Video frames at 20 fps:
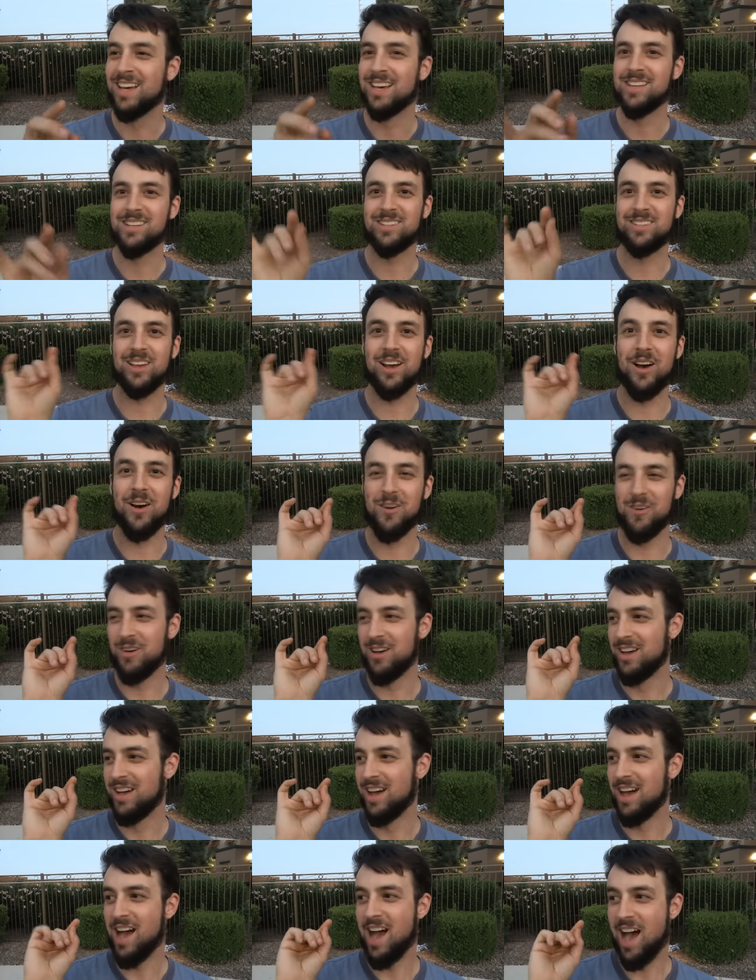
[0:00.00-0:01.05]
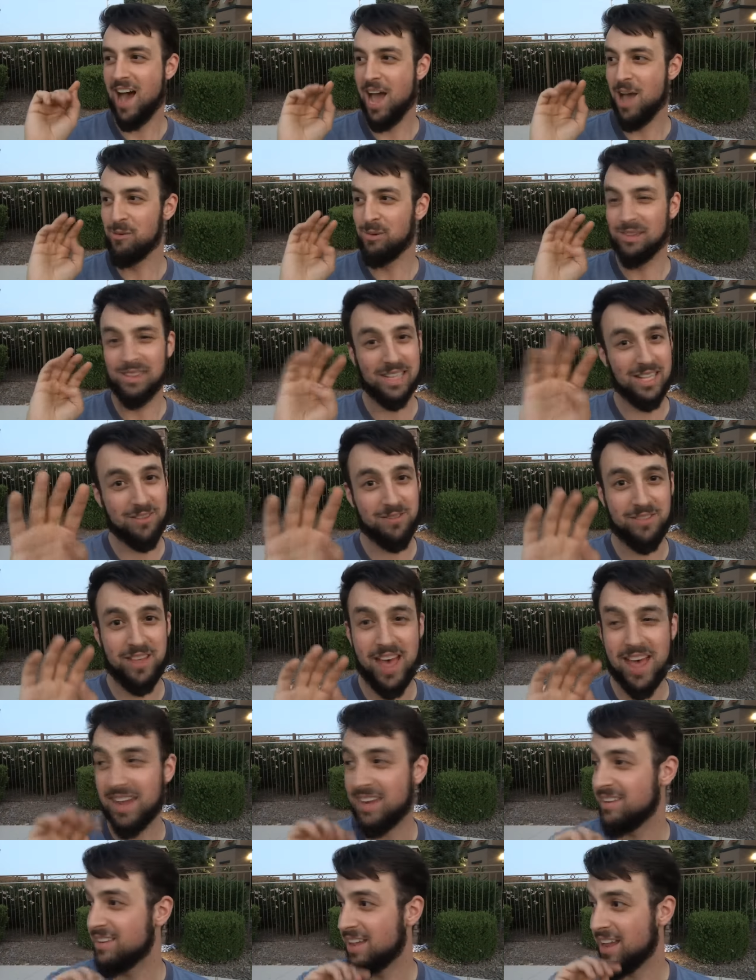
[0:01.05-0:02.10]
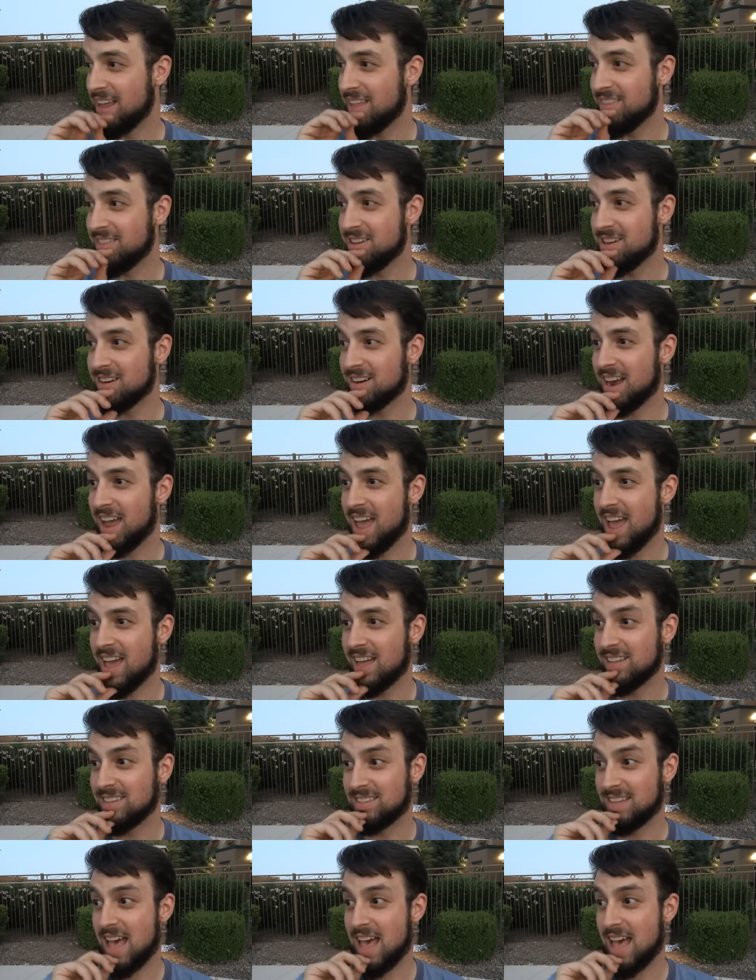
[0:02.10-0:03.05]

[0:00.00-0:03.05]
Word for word: So I will leave that in in their hands.